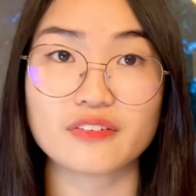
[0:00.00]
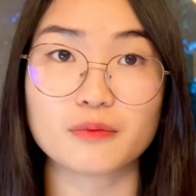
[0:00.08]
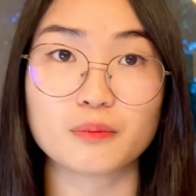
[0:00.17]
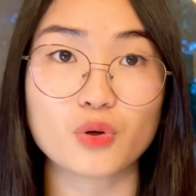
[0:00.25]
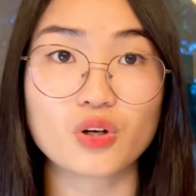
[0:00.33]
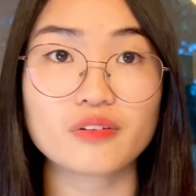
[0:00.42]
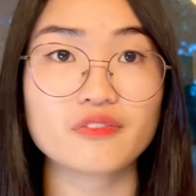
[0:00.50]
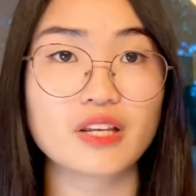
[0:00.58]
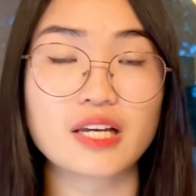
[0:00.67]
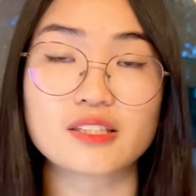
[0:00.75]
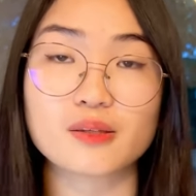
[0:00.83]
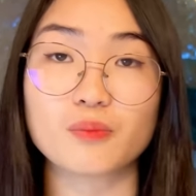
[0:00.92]
a more
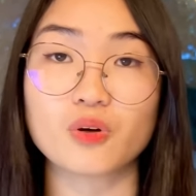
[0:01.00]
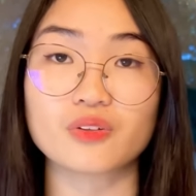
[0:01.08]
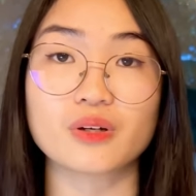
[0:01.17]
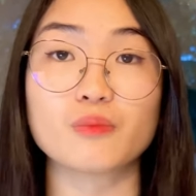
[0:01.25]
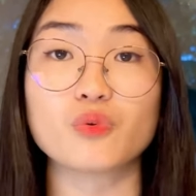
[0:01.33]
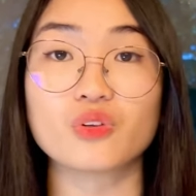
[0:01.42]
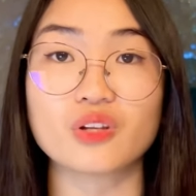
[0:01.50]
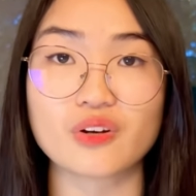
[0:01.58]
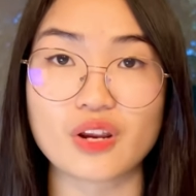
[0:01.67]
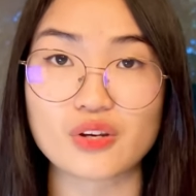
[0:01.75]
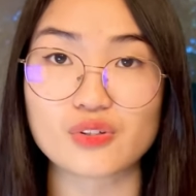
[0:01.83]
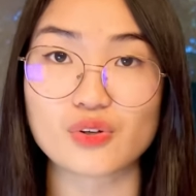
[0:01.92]
flexible
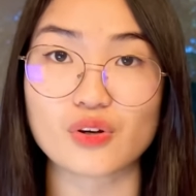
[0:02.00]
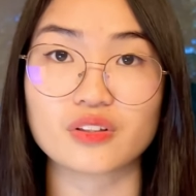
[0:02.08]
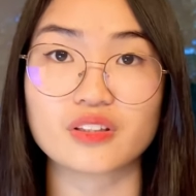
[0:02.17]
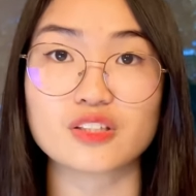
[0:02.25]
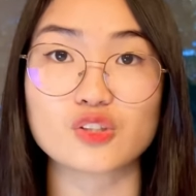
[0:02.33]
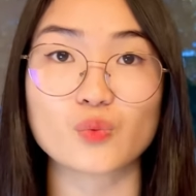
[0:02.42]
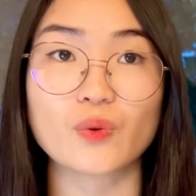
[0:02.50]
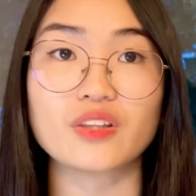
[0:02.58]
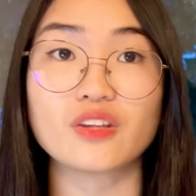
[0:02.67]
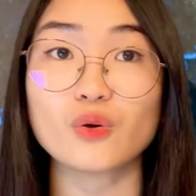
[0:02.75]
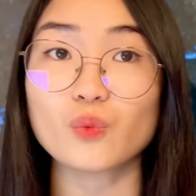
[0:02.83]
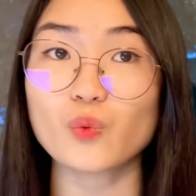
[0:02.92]
remuneration. That's why
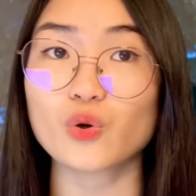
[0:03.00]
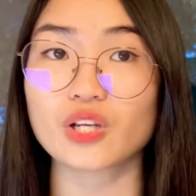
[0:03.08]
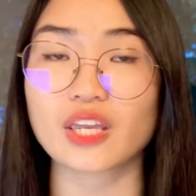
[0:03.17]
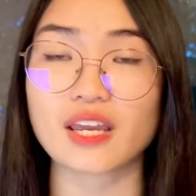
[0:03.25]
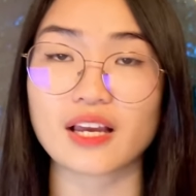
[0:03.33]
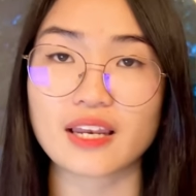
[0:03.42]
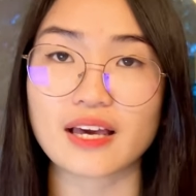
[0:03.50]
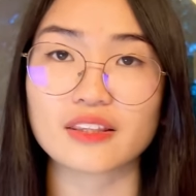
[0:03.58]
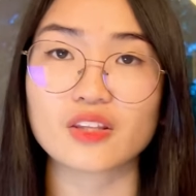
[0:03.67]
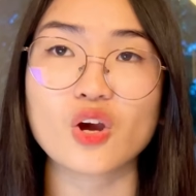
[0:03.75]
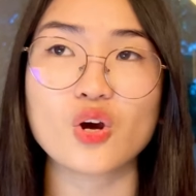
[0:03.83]
they're working a lot.